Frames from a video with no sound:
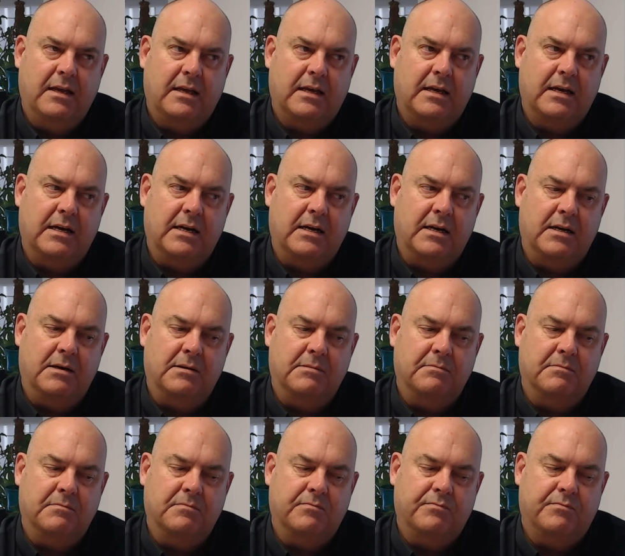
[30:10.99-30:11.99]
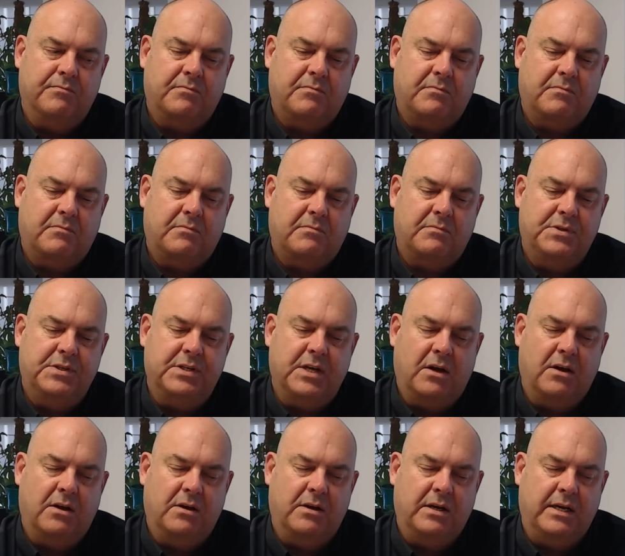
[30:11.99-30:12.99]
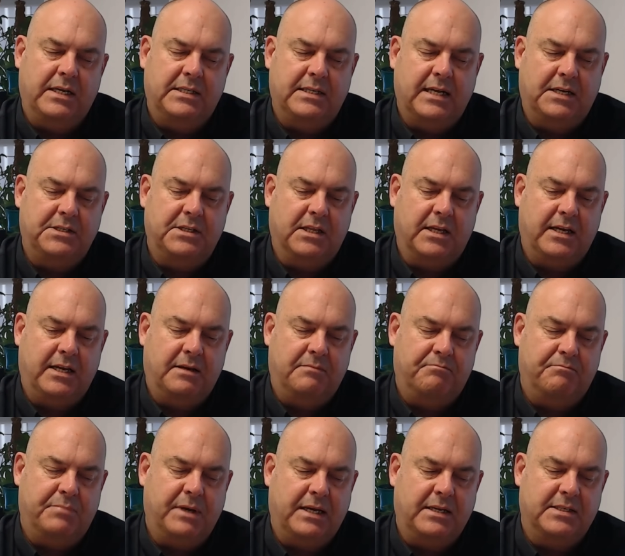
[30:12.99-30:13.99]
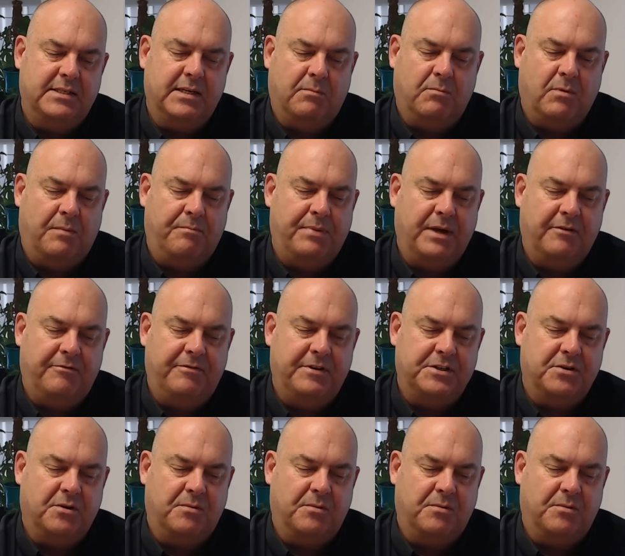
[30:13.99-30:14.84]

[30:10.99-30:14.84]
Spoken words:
Um, so it's actually been somewhat beneficial.